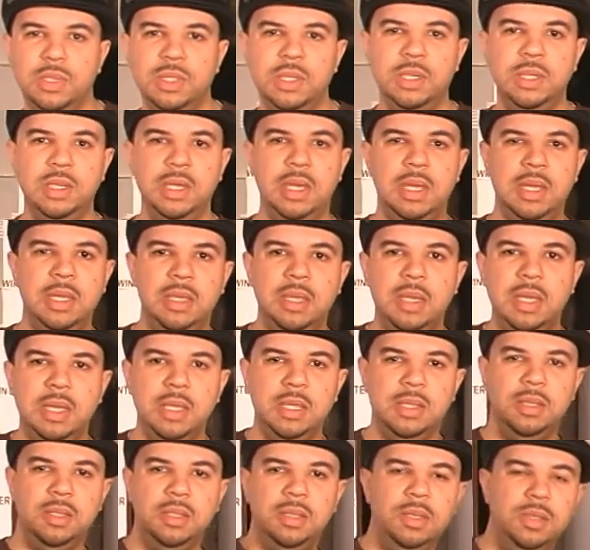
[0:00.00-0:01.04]
and
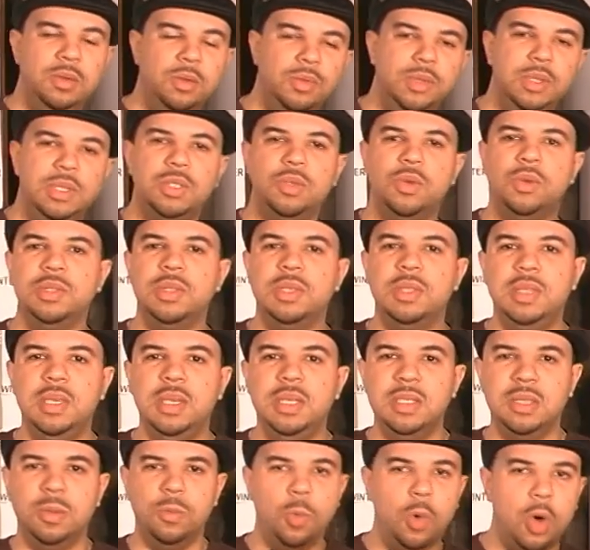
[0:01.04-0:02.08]
these sorts of things
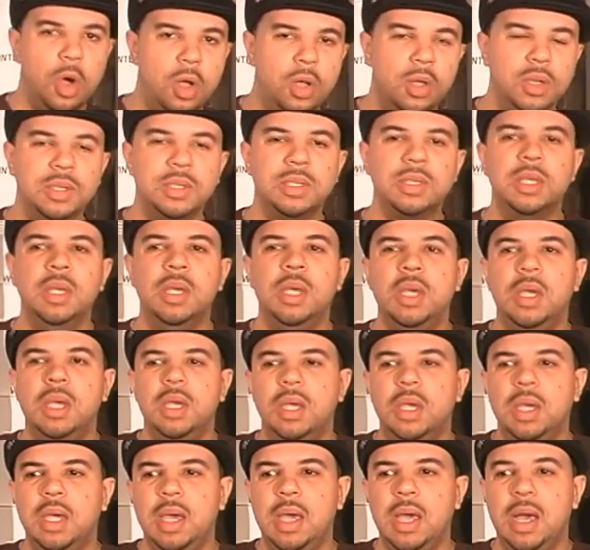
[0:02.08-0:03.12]
and walls,
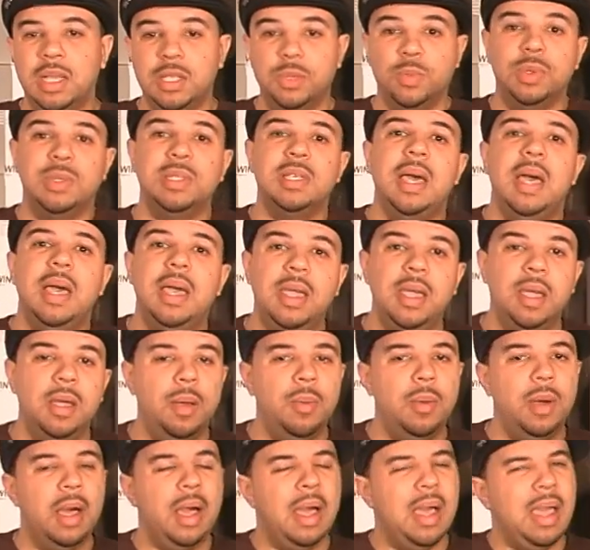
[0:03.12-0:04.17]
as was I
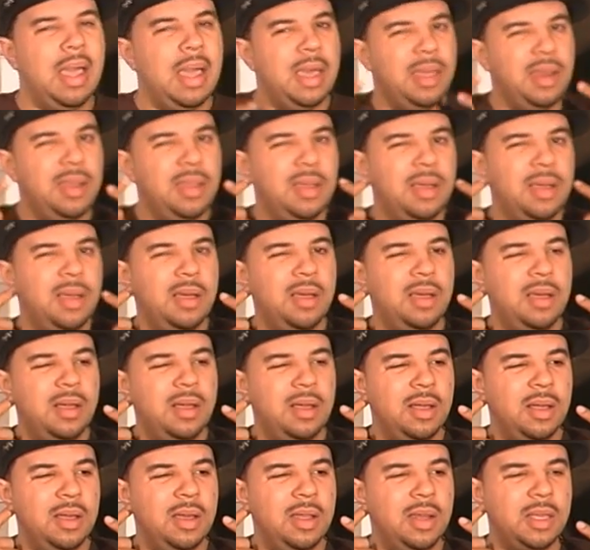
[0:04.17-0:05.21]
had
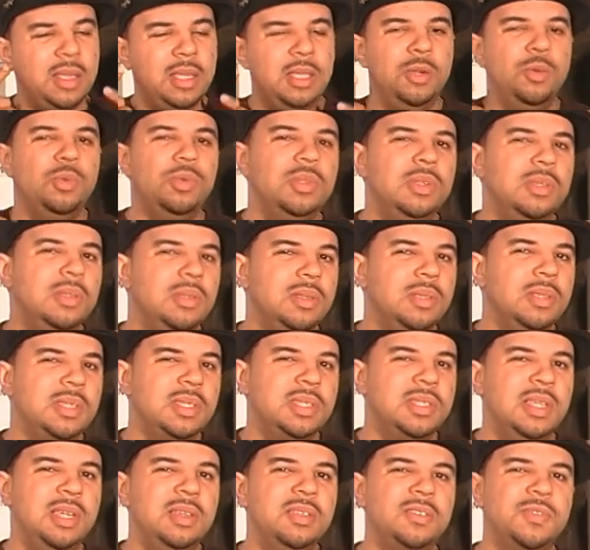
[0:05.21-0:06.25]
an acute
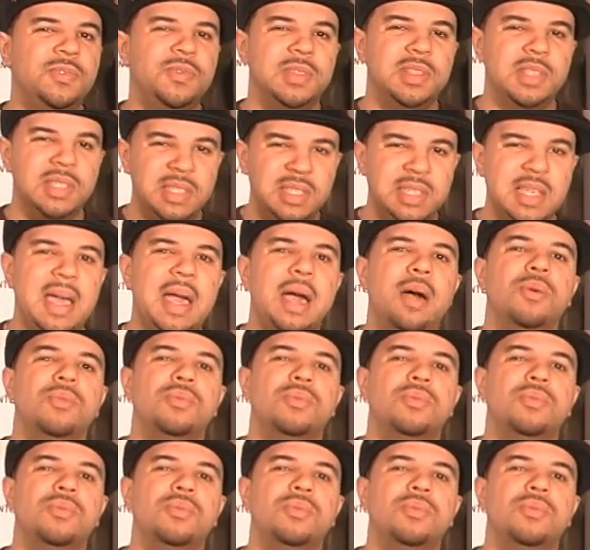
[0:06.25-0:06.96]
sense for the sound.